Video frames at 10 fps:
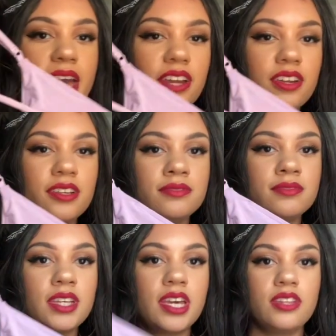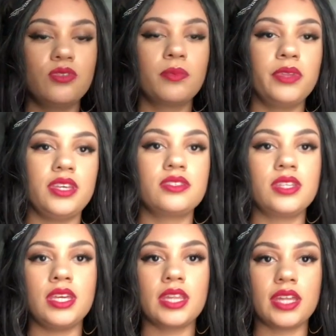pattern. Normally you
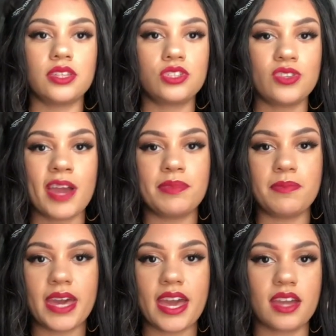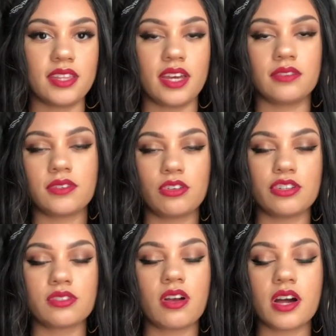see like the strappy back that
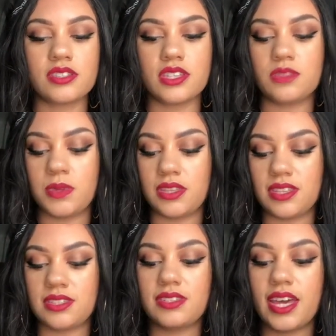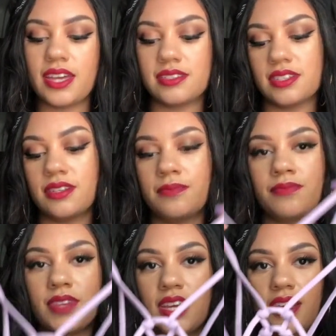crisscrosses, but this has a
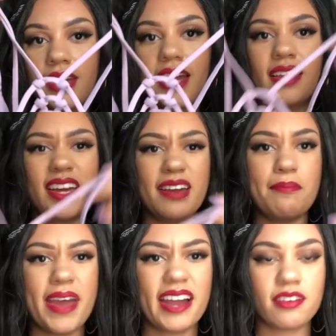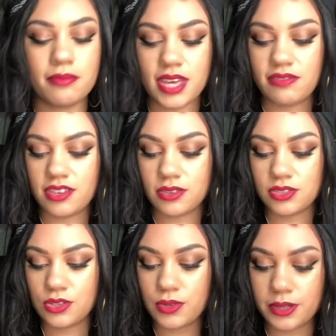kind of like a macrame feel
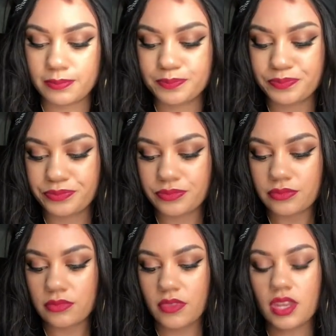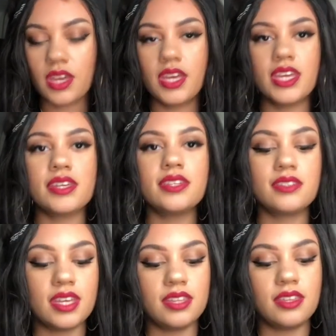to it. It
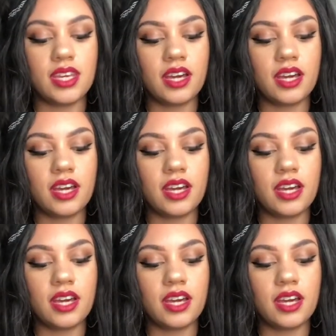is in the